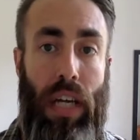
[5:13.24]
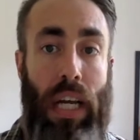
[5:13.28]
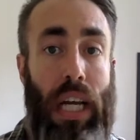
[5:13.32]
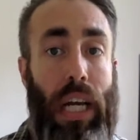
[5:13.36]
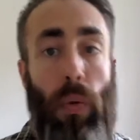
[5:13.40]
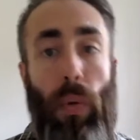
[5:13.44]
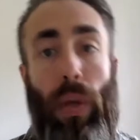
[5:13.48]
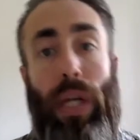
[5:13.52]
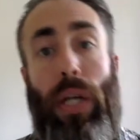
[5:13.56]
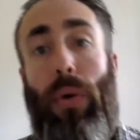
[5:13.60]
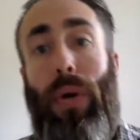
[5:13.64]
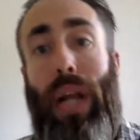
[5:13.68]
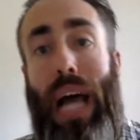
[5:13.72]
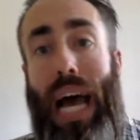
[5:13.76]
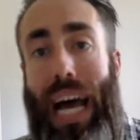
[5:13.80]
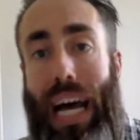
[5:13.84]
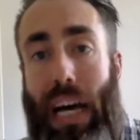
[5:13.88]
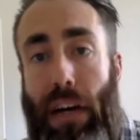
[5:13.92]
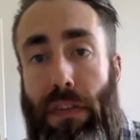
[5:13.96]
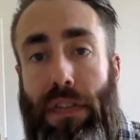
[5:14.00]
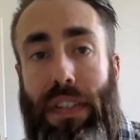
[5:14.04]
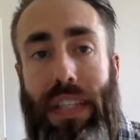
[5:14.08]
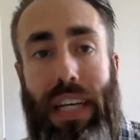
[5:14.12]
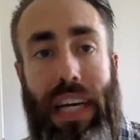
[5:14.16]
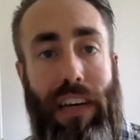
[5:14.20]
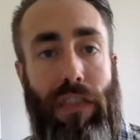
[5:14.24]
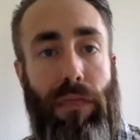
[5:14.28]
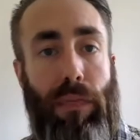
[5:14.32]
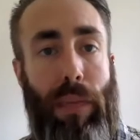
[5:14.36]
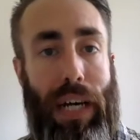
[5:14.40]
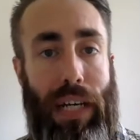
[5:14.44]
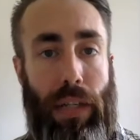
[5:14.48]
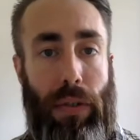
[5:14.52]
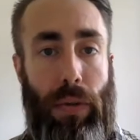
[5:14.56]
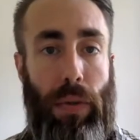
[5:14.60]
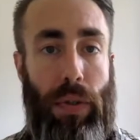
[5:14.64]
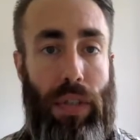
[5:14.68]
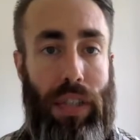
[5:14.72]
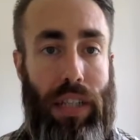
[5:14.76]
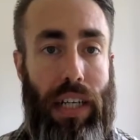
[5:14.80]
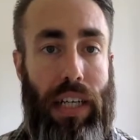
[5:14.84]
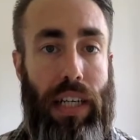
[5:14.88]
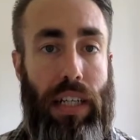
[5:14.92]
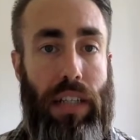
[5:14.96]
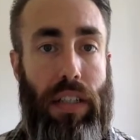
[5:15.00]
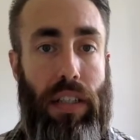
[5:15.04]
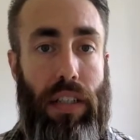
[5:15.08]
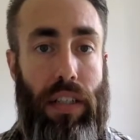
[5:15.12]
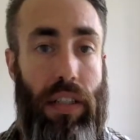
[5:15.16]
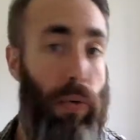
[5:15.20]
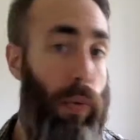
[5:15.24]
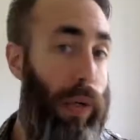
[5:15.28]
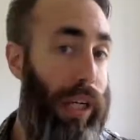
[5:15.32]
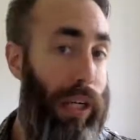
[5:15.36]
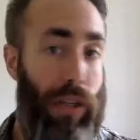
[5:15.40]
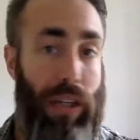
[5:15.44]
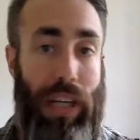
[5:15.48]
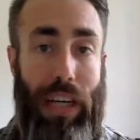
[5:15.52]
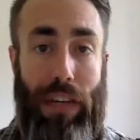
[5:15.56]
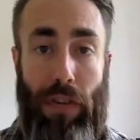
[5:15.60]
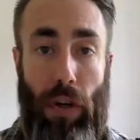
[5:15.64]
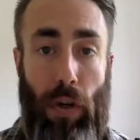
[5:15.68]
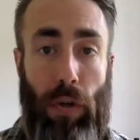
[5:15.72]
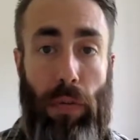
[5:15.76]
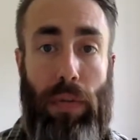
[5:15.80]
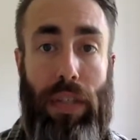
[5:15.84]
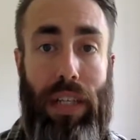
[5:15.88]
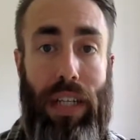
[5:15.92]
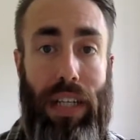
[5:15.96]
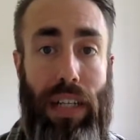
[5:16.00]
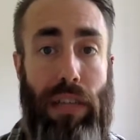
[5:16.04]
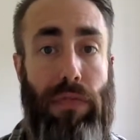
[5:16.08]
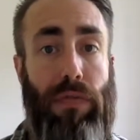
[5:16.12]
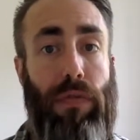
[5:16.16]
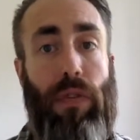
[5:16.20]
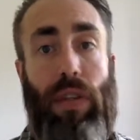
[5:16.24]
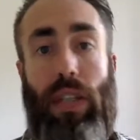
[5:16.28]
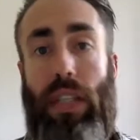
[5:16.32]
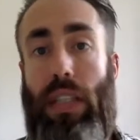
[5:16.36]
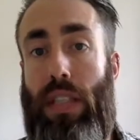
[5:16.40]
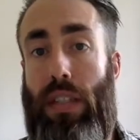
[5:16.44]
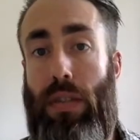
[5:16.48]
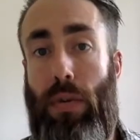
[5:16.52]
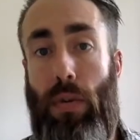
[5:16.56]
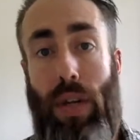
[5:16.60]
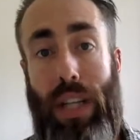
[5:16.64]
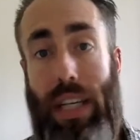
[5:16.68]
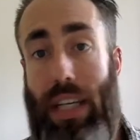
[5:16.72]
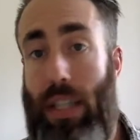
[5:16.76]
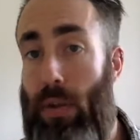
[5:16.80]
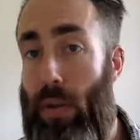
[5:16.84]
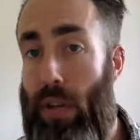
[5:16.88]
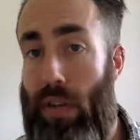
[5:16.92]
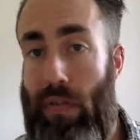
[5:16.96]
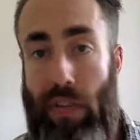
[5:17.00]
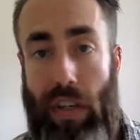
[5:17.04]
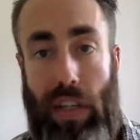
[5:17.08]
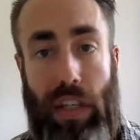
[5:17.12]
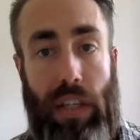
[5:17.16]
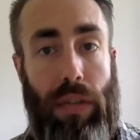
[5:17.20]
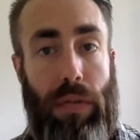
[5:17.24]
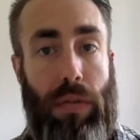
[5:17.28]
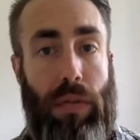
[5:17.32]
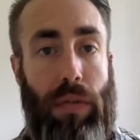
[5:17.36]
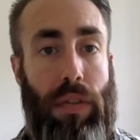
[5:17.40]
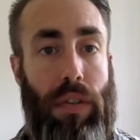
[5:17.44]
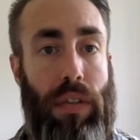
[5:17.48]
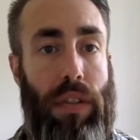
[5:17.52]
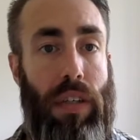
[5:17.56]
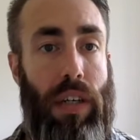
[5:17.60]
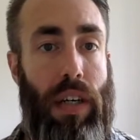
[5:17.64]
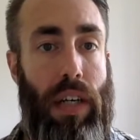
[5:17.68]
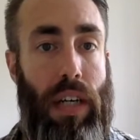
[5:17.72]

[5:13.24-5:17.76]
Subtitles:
We don't have to have petrol stations, we could have home deliveries or electric vehicles.